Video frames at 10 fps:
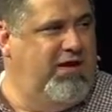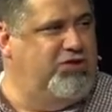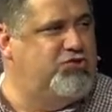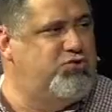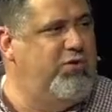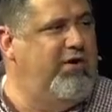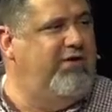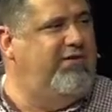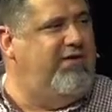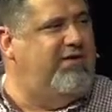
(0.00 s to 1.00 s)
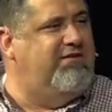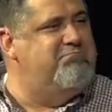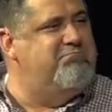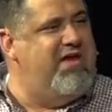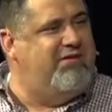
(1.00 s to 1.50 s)
enjoying the
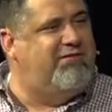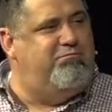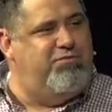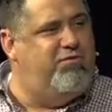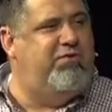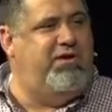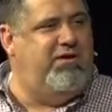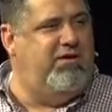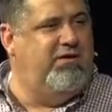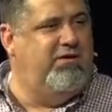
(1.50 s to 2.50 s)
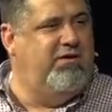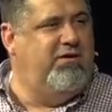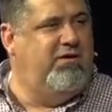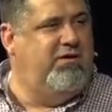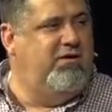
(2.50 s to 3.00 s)
immense beauty
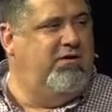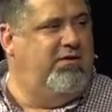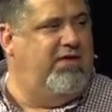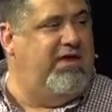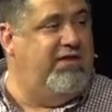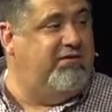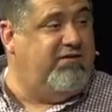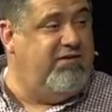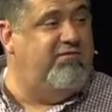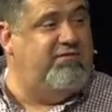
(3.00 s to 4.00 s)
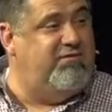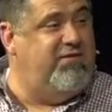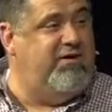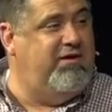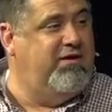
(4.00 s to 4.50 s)
that He has given
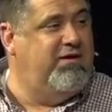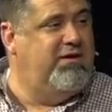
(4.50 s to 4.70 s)
to me.